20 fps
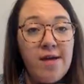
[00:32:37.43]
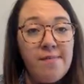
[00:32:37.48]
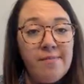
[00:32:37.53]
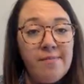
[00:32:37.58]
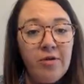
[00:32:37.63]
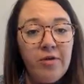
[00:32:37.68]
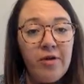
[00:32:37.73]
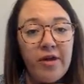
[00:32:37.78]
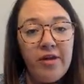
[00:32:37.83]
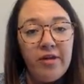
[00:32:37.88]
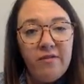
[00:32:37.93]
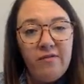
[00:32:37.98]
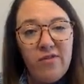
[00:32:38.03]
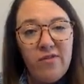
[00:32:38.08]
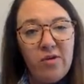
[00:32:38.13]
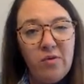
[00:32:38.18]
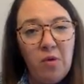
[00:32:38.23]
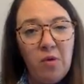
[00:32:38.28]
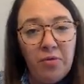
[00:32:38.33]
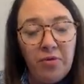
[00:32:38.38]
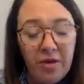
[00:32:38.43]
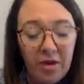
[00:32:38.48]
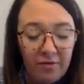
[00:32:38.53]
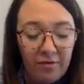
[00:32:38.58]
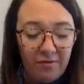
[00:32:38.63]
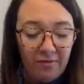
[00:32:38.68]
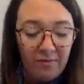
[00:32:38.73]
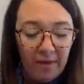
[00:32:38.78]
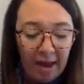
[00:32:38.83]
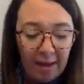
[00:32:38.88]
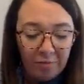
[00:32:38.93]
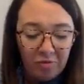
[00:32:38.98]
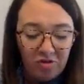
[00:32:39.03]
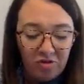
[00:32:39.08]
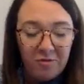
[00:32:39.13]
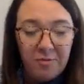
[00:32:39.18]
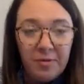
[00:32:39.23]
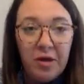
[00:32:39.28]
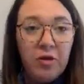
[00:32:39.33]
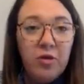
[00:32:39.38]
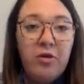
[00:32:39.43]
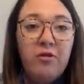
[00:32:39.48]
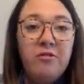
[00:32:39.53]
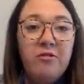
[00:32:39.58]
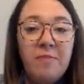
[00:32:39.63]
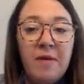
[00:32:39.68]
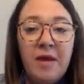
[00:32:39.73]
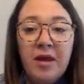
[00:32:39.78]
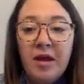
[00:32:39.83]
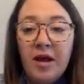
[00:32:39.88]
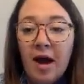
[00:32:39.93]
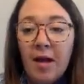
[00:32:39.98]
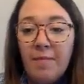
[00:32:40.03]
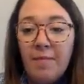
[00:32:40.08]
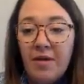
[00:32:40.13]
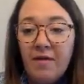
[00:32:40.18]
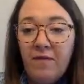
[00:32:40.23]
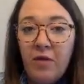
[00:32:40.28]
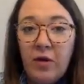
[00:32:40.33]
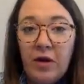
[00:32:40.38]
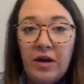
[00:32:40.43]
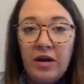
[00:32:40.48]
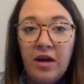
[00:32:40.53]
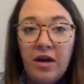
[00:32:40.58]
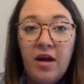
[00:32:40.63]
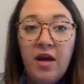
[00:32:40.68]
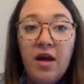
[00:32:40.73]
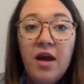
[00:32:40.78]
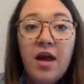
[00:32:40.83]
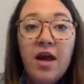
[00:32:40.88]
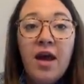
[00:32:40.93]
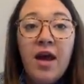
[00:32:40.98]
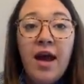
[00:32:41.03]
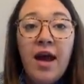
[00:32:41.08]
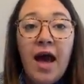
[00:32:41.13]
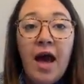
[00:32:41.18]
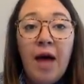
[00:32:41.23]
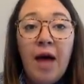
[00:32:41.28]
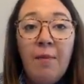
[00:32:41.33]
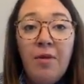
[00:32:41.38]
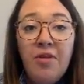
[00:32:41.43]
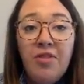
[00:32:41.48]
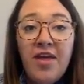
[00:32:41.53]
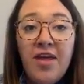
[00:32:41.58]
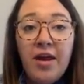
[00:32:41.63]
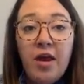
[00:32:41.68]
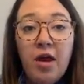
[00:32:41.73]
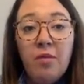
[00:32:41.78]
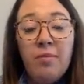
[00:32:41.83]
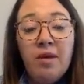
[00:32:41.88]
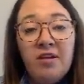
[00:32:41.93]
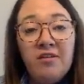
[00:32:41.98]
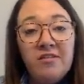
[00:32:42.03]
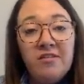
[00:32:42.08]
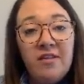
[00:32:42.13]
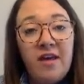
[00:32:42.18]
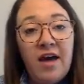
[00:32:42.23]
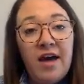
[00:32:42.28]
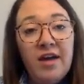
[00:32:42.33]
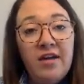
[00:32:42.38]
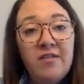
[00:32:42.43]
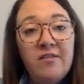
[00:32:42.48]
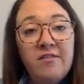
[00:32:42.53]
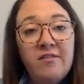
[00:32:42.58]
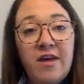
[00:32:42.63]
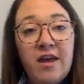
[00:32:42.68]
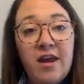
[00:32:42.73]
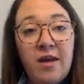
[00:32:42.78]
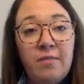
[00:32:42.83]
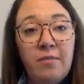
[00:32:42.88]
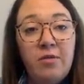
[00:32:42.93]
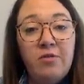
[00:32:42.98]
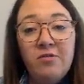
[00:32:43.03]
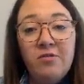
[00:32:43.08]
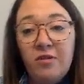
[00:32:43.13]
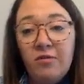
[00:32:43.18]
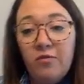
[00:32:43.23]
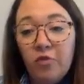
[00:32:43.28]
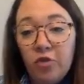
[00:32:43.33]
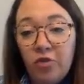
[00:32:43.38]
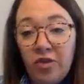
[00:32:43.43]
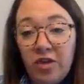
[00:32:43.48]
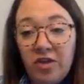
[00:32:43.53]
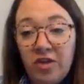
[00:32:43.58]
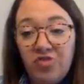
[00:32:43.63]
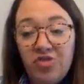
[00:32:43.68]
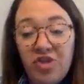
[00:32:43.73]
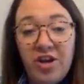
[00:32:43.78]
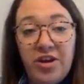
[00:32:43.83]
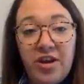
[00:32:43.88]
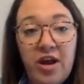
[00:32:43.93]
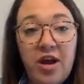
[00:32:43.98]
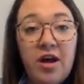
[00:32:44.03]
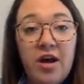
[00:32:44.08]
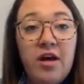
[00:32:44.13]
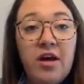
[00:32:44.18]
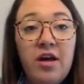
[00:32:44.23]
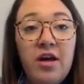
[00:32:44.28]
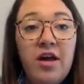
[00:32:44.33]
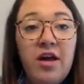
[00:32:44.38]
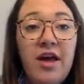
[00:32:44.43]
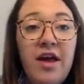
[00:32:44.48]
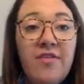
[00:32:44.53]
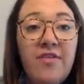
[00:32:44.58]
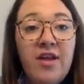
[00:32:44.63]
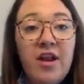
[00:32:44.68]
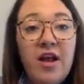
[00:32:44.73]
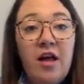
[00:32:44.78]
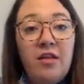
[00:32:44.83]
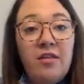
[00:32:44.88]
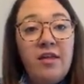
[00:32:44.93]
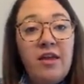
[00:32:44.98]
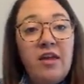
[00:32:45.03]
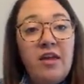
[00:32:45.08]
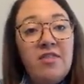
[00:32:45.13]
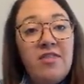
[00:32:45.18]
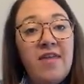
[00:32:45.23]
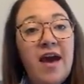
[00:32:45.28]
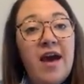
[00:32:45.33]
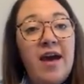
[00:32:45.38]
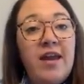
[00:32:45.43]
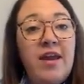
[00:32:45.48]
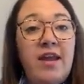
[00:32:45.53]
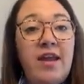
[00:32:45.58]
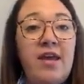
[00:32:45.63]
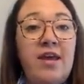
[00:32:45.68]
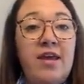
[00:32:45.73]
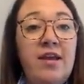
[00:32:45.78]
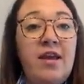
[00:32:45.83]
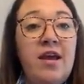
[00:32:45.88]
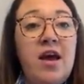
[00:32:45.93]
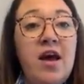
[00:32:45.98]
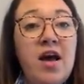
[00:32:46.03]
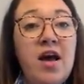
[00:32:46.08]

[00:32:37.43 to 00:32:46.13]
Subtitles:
you'll get like view only options, but you can always make a copy if you need it. I'll put that on my slides that I'm using for the agenda, and then I'll link that in